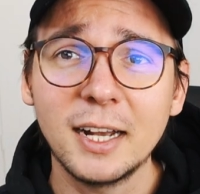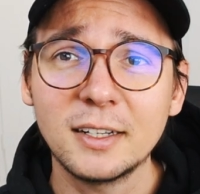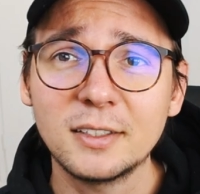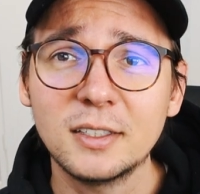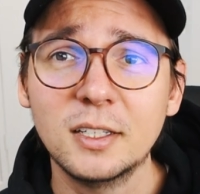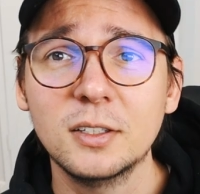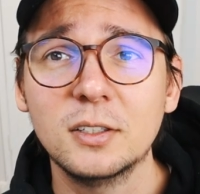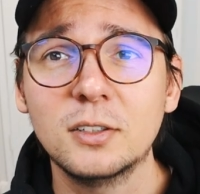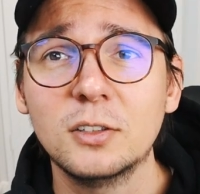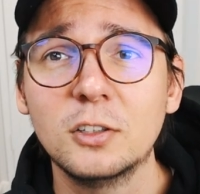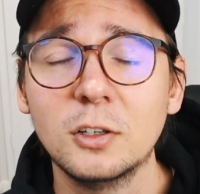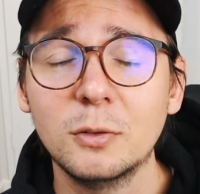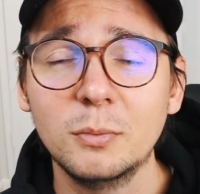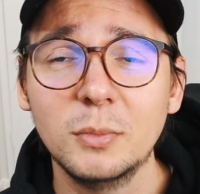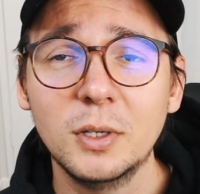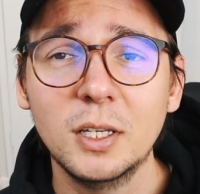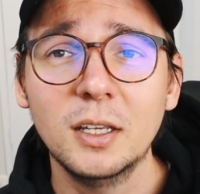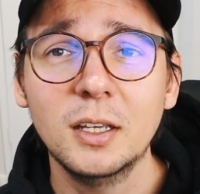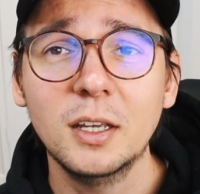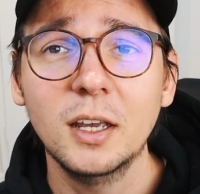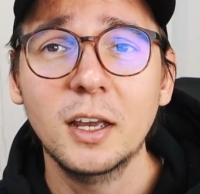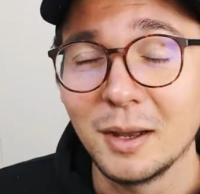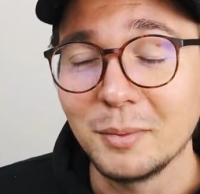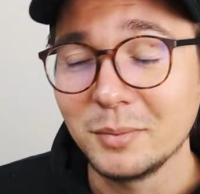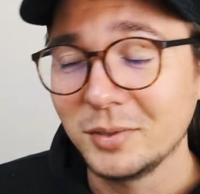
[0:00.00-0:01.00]
access to
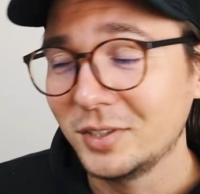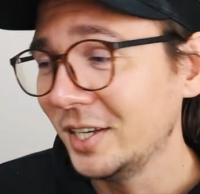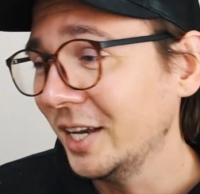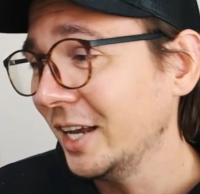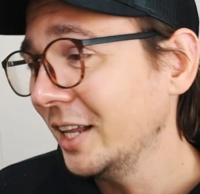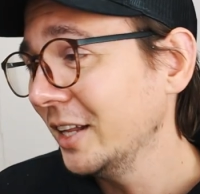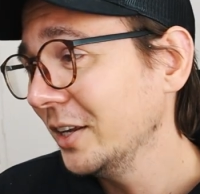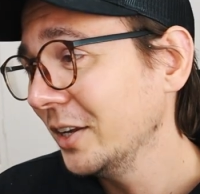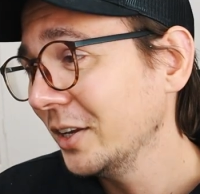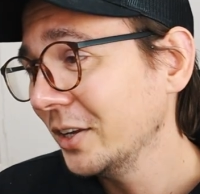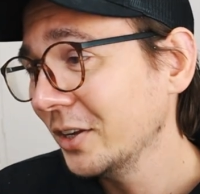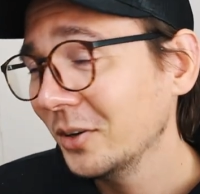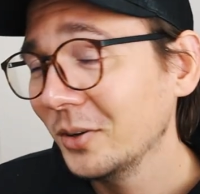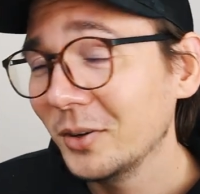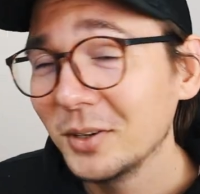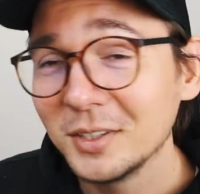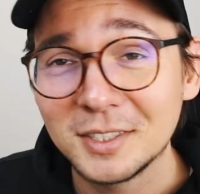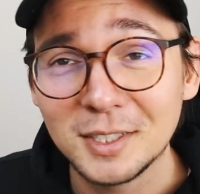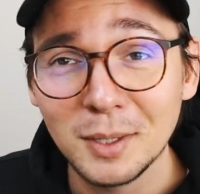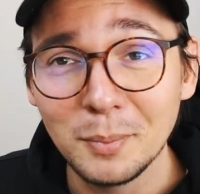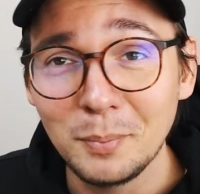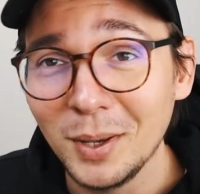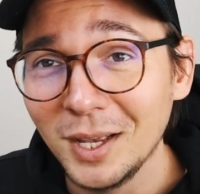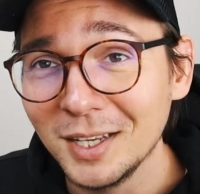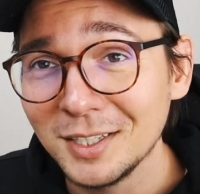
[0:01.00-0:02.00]
me. I'm telling you, it's
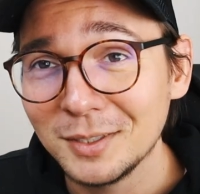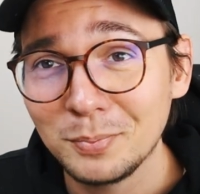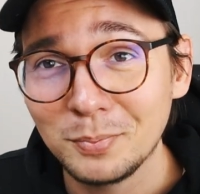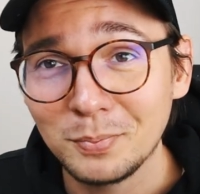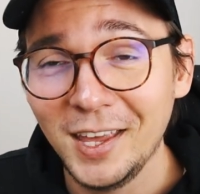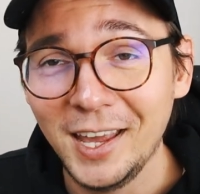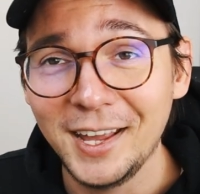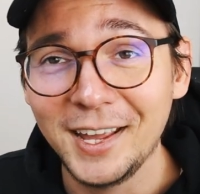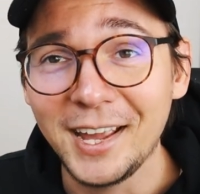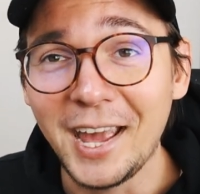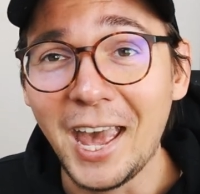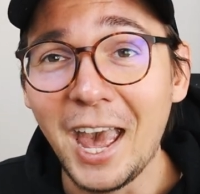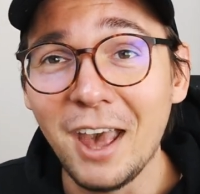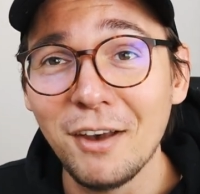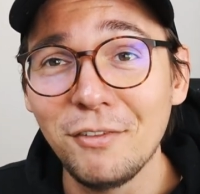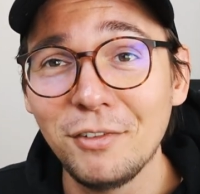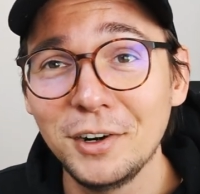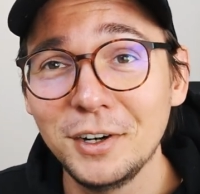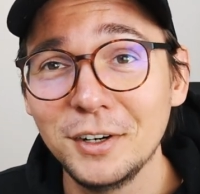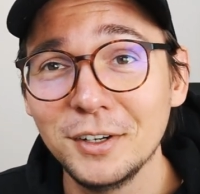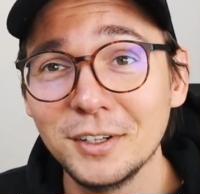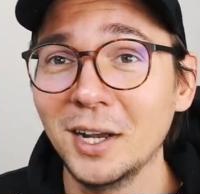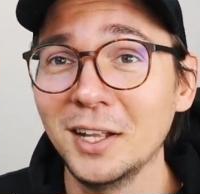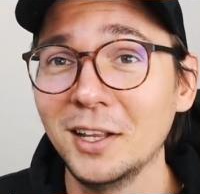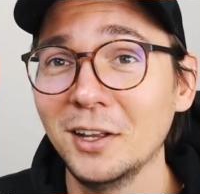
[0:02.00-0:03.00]
the best thing
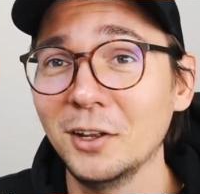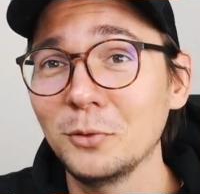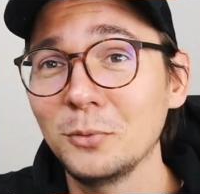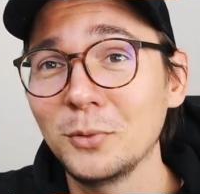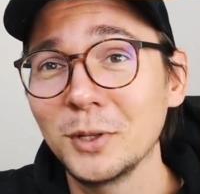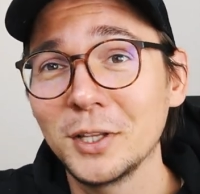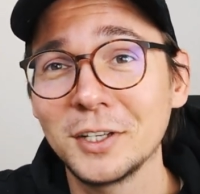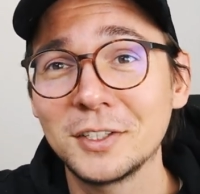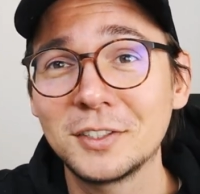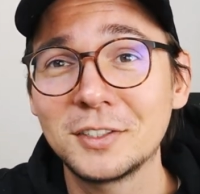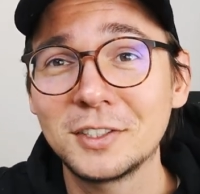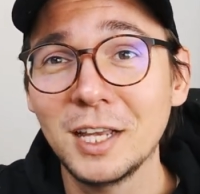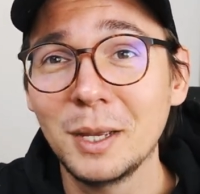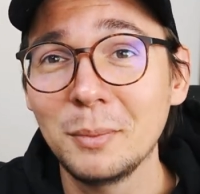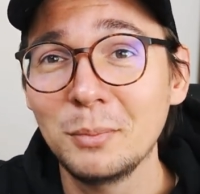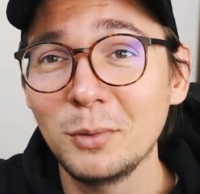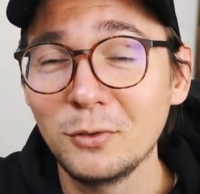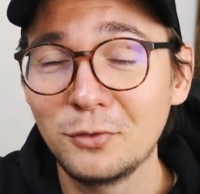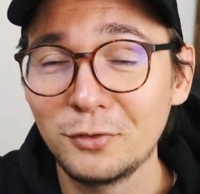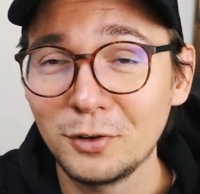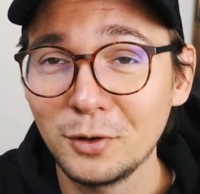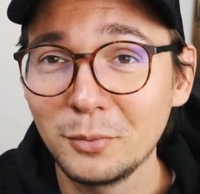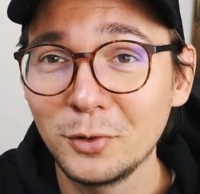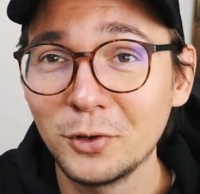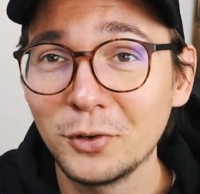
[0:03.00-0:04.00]
ever. But I don't want to stop you
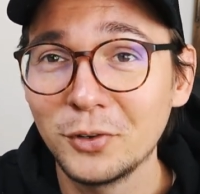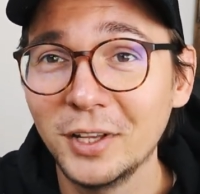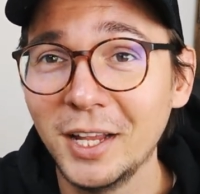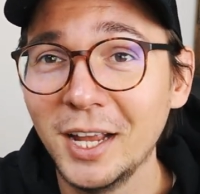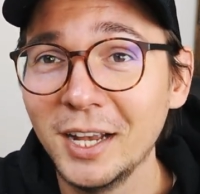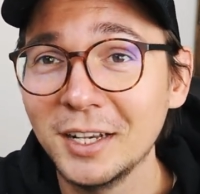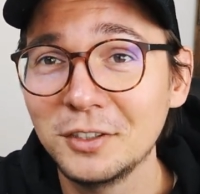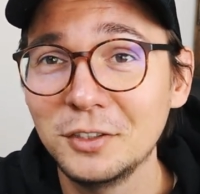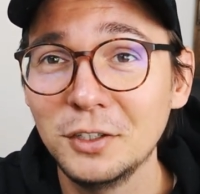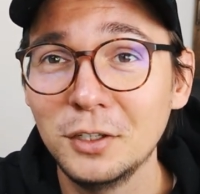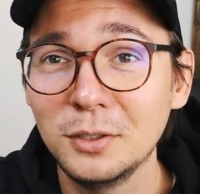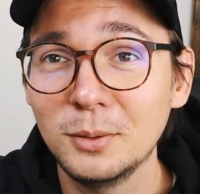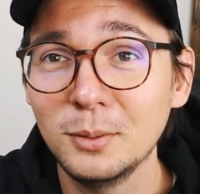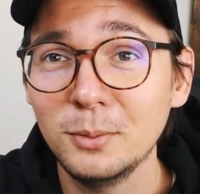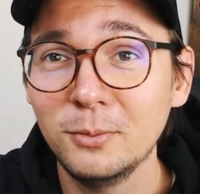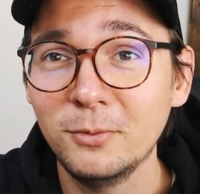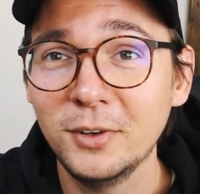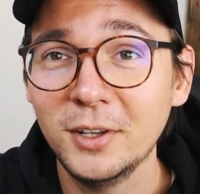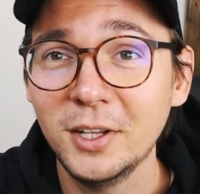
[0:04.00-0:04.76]
from your next YouTube